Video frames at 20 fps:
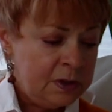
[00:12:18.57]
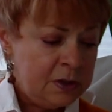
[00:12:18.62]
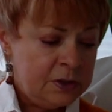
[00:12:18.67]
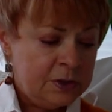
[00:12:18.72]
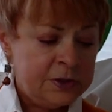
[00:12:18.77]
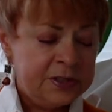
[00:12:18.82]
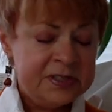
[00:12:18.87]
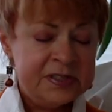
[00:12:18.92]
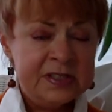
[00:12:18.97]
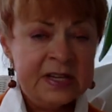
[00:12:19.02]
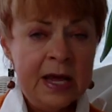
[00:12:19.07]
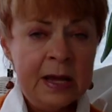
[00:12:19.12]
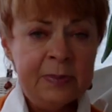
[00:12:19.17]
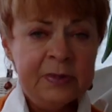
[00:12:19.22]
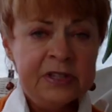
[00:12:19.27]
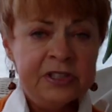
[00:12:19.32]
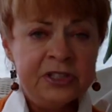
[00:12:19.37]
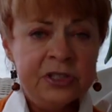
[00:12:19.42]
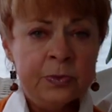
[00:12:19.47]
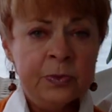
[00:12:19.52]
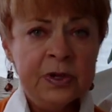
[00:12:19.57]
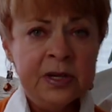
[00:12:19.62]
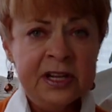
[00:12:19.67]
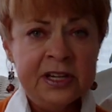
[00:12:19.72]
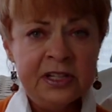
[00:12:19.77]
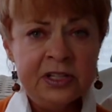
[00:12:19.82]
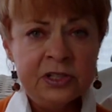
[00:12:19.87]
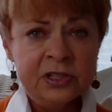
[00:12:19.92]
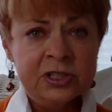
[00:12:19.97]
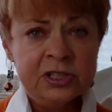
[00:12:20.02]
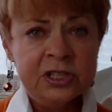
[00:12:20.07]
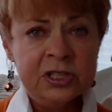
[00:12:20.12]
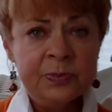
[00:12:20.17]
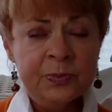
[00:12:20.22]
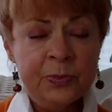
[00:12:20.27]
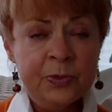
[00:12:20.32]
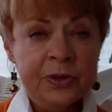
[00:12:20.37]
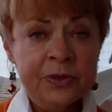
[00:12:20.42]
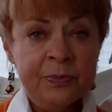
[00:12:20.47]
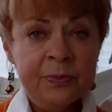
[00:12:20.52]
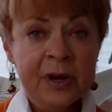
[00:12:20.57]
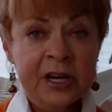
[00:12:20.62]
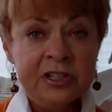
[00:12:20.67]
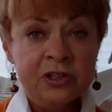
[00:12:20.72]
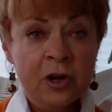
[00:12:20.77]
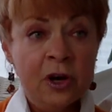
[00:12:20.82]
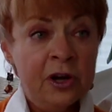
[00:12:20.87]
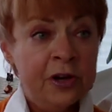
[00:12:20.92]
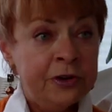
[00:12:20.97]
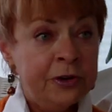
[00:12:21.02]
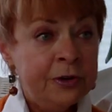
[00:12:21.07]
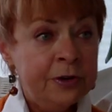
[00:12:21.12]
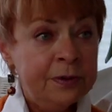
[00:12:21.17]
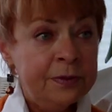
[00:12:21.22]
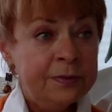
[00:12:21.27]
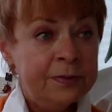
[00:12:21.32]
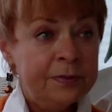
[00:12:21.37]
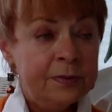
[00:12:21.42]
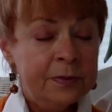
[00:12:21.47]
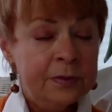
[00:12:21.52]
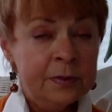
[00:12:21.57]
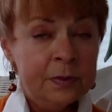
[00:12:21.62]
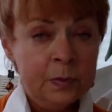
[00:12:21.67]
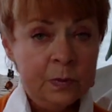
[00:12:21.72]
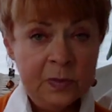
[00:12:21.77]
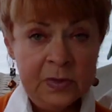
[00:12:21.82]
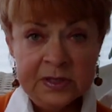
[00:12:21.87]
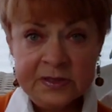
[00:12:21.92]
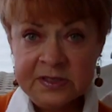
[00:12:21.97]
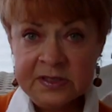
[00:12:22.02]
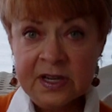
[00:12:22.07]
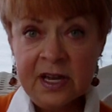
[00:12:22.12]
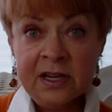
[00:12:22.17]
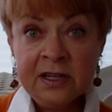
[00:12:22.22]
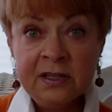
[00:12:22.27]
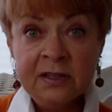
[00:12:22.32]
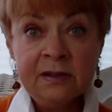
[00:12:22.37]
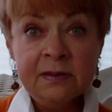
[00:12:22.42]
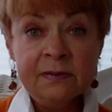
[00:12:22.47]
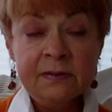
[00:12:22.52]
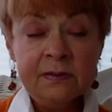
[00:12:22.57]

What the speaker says: to establish a relationship with my daughter, my son,